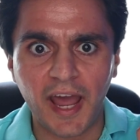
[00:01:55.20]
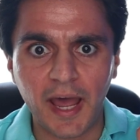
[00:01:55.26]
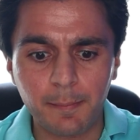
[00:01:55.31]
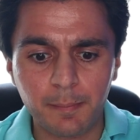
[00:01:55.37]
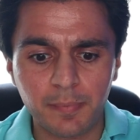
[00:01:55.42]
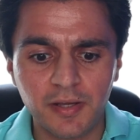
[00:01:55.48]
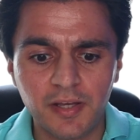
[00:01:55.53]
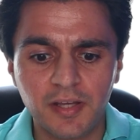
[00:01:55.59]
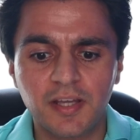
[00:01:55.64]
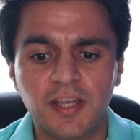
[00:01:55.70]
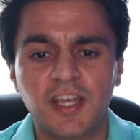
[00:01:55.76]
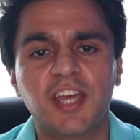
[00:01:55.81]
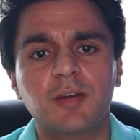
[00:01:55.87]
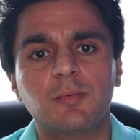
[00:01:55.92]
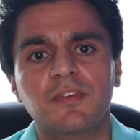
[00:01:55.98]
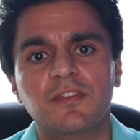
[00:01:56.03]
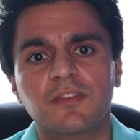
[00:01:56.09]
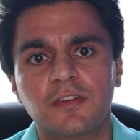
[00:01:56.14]
app,
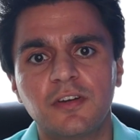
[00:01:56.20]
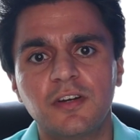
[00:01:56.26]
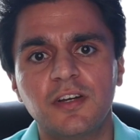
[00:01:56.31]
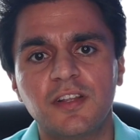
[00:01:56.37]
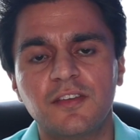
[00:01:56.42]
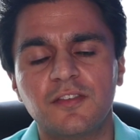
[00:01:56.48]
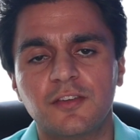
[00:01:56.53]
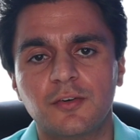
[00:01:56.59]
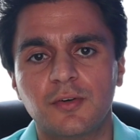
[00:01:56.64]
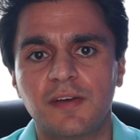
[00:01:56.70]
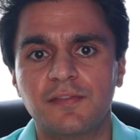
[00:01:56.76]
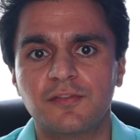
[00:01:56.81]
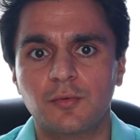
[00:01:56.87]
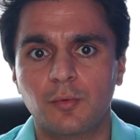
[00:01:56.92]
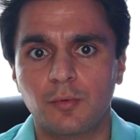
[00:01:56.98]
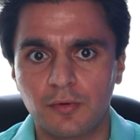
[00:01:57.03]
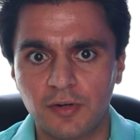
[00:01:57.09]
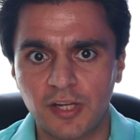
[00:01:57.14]
and what's good is you don't have
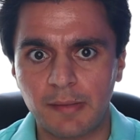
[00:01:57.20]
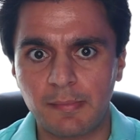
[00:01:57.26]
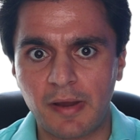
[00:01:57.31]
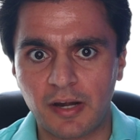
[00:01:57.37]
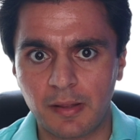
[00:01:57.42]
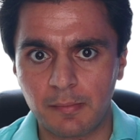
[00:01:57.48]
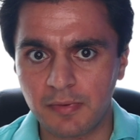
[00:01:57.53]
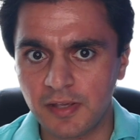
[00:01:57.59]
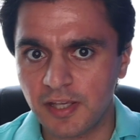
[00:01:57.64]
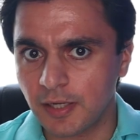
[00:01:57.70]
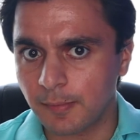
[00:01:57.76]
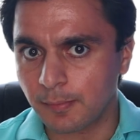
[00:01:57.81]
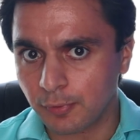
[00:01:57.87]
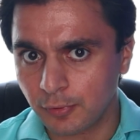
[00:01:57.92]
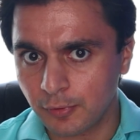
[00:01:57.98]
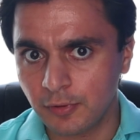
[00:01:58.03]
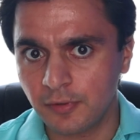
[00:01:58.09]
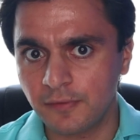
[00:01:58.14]
to worry about it being
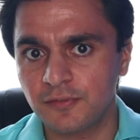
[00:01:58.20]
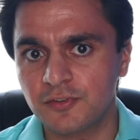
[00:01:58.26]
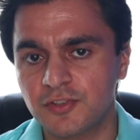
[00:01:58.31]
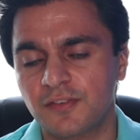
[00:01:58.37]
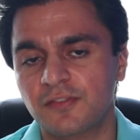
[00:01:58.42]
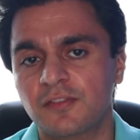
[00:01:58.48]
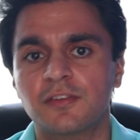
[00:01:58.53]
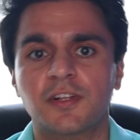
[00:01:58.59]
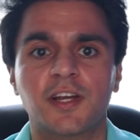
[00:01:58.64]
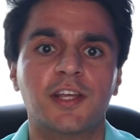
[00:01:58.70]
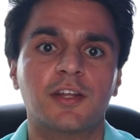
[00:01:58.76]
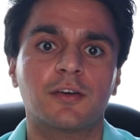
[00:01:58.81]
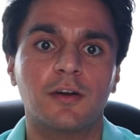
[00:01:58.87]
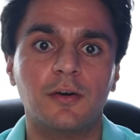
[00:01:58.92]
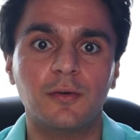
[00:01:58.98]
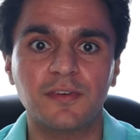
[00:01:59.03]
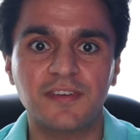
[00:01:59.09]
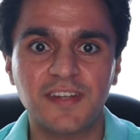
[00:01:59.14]
approved just to look at
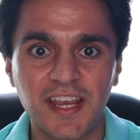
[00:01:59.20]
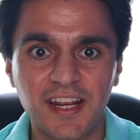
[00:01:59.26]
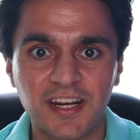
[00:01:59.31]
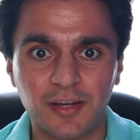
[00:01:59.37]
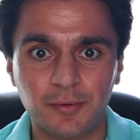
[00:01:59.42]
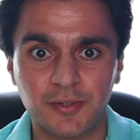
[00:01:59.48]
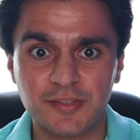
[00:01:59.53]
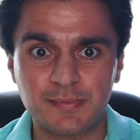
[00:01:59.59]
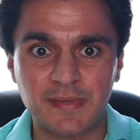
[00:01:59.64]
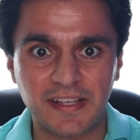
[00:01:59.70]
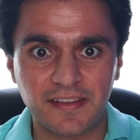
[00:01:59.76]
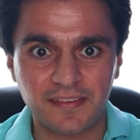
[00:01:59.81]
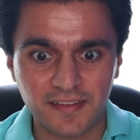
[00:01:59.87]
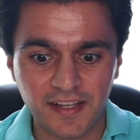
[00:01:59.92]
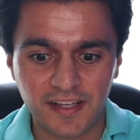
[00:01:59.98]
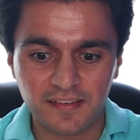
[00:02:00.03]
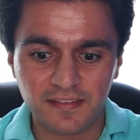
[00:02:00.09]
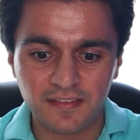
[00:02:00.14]
your own data, which makes
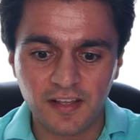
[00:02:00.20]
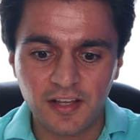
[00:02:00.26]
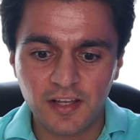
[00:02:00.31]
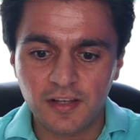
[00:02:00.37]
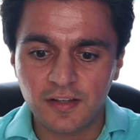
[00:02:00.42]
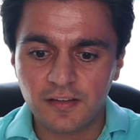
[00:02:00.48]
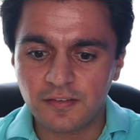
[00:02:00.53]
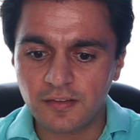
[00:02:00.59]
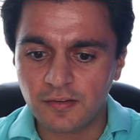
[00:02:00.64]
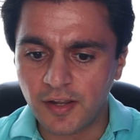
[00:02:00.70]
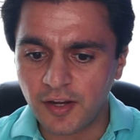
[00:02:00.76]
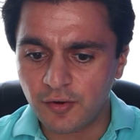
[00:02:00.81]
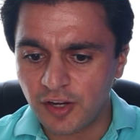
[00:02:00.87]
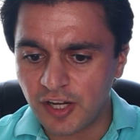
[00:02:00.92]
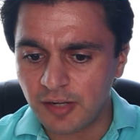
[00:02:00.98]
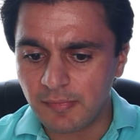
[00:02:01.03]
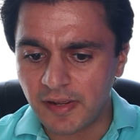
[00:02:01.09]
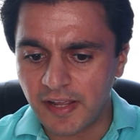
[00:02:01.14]
sense. So I
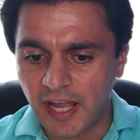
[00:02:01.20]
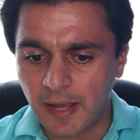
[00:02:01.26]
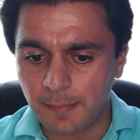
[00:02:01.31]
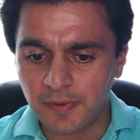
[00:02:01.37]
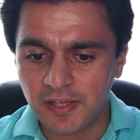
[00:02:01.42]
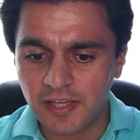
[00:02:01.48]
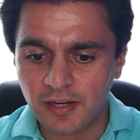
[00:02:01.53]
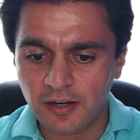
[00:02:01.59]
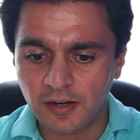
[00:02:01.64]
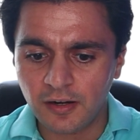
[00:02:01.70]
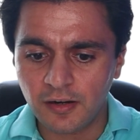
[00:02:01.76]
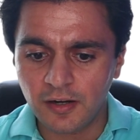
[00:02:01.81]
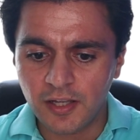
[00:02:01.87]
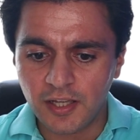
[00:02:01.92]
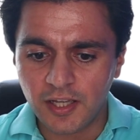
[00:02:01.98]
created my app here,